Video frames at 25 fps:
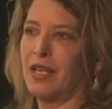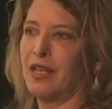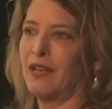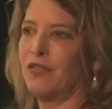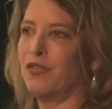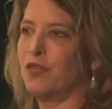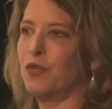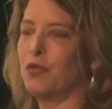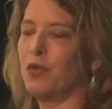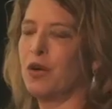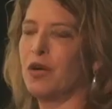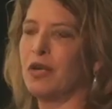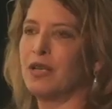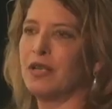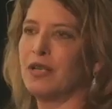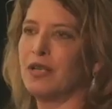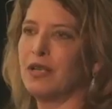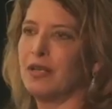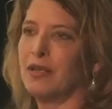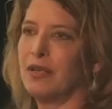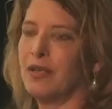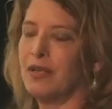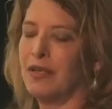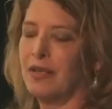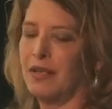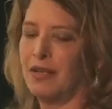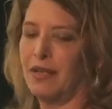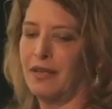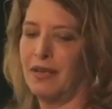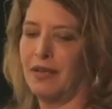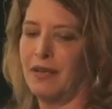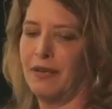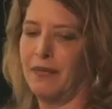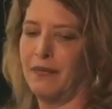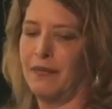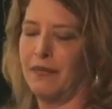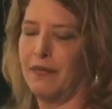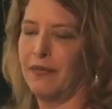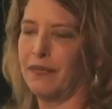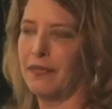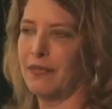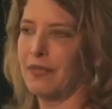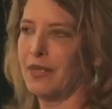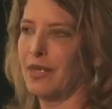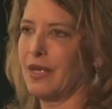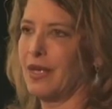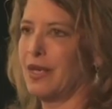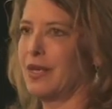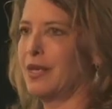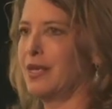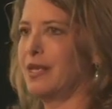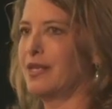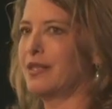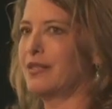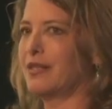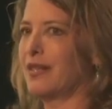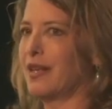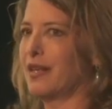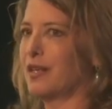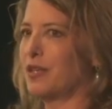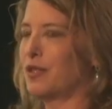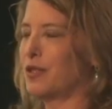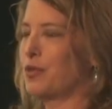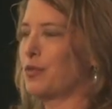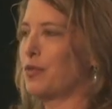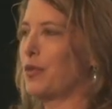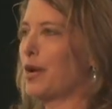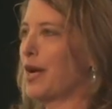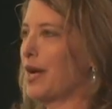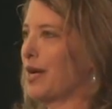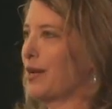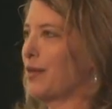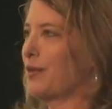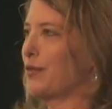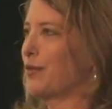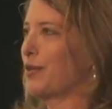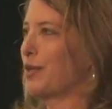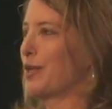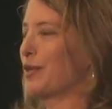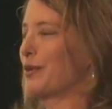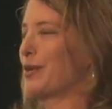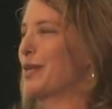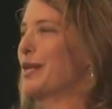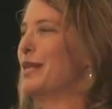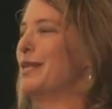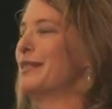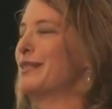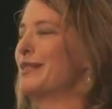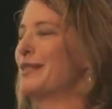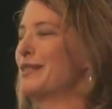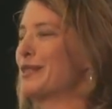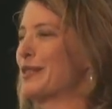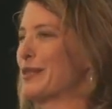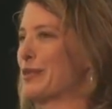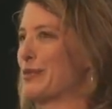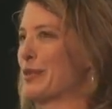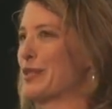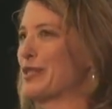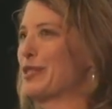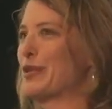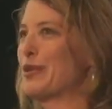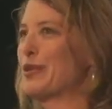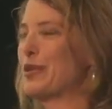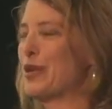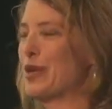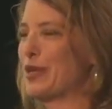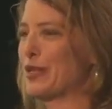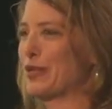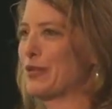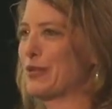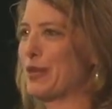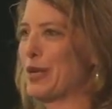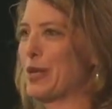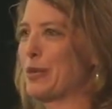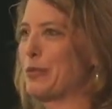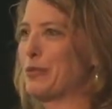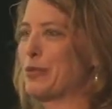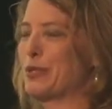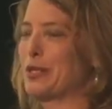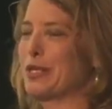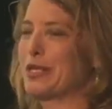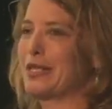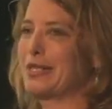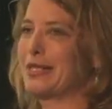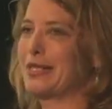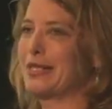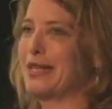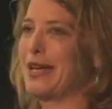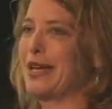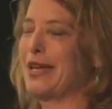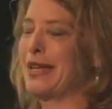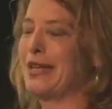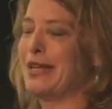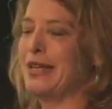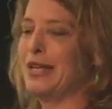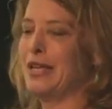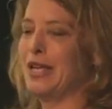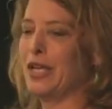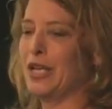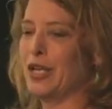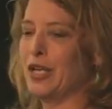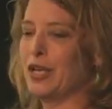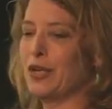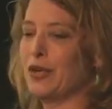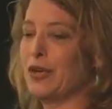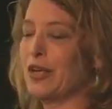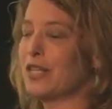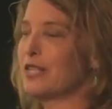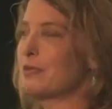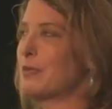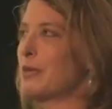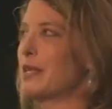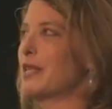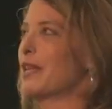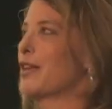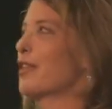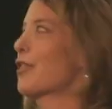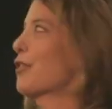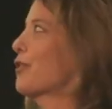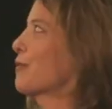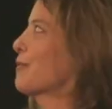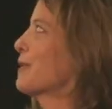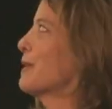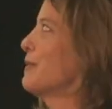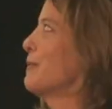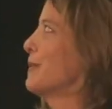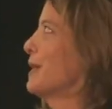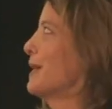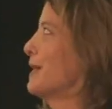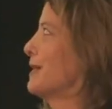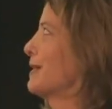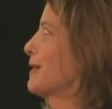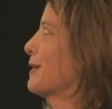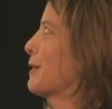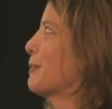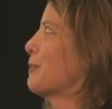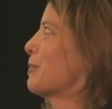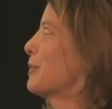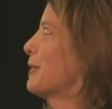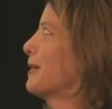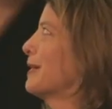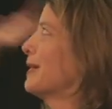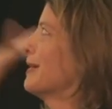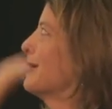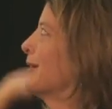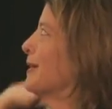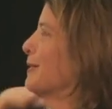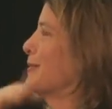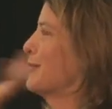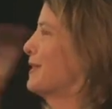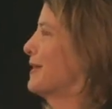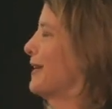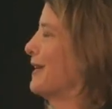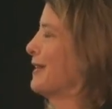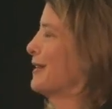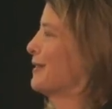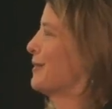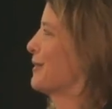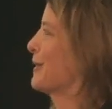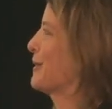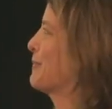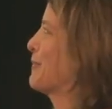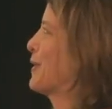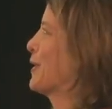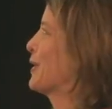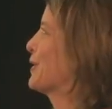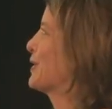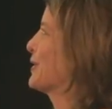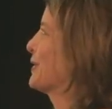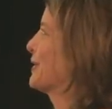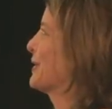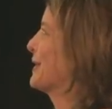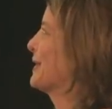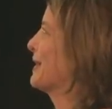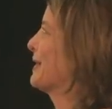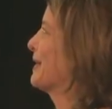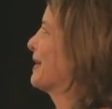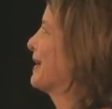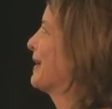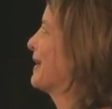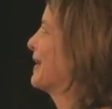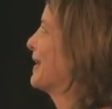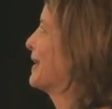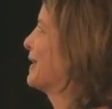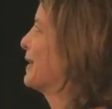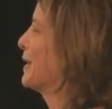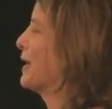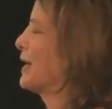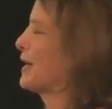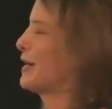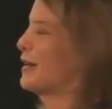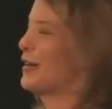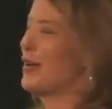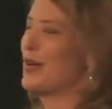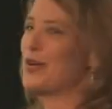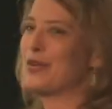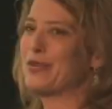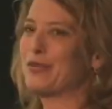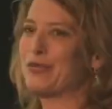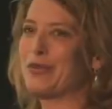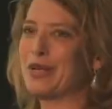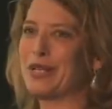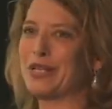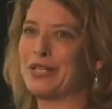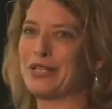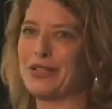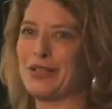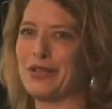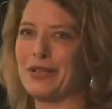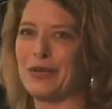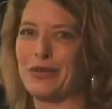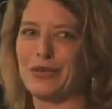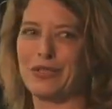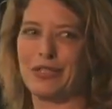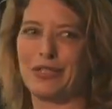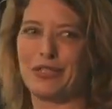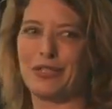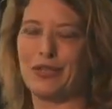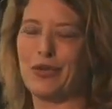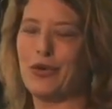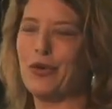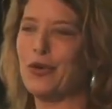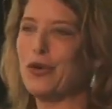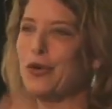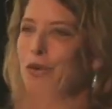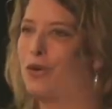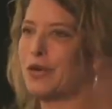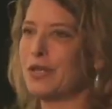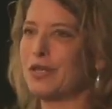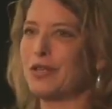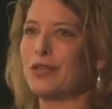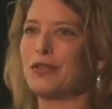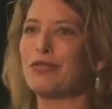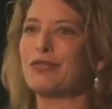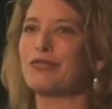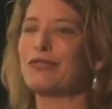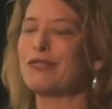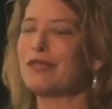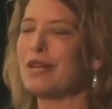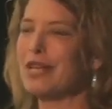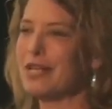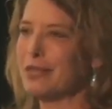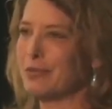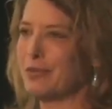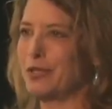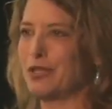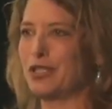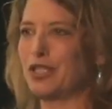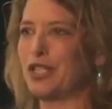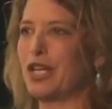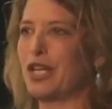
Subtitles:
If you want any insight into why, one of the reasons it took me so long to write a book is that, I spent 3 months completely obsessed with margarine and there was this whole incredible